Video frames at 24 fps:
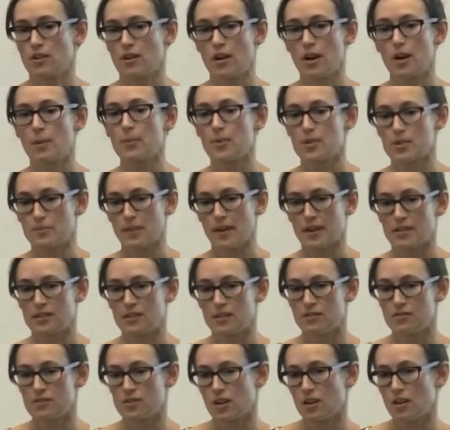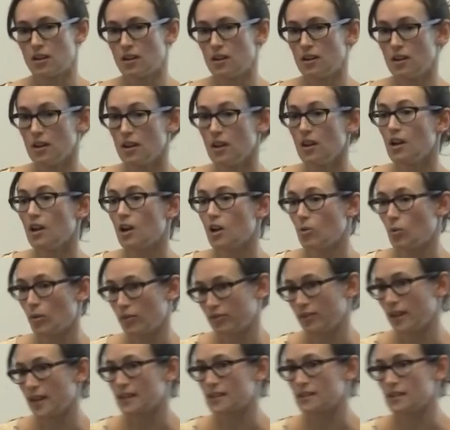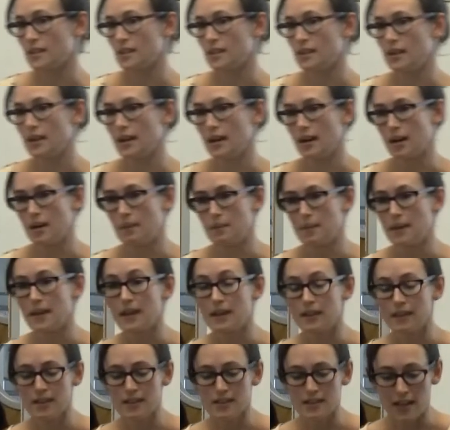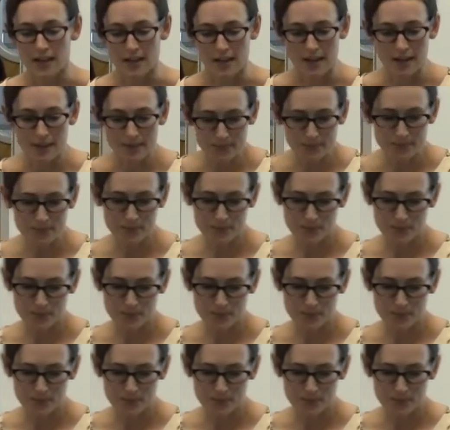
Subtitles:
that our perspectives are reflected in the data.